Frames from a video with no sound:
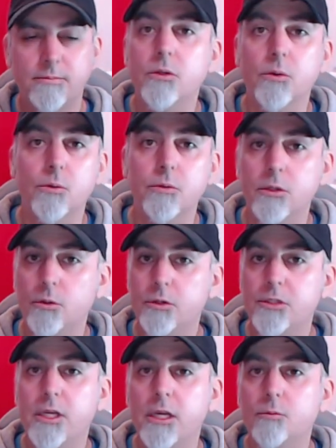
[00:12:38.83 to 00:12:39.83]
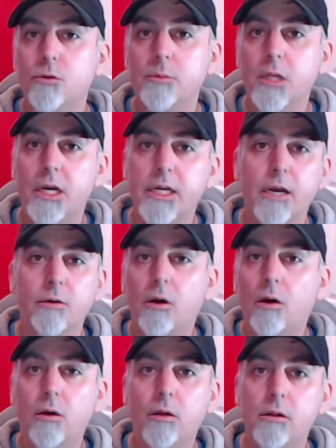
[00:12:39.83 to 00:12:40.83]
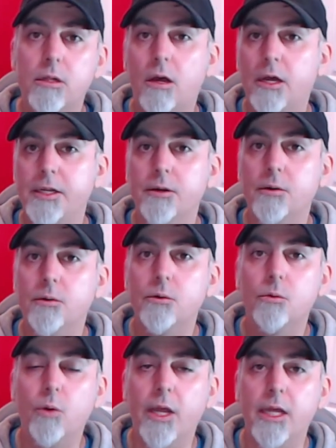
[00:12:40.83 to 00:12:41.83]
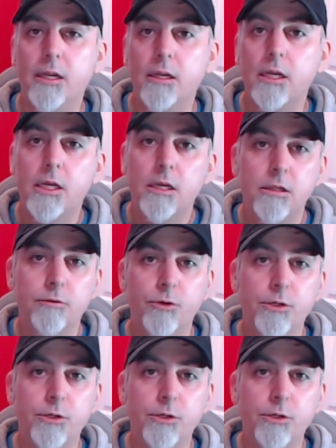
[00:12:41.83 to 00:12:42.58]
So, the noise gate will block out all audio when the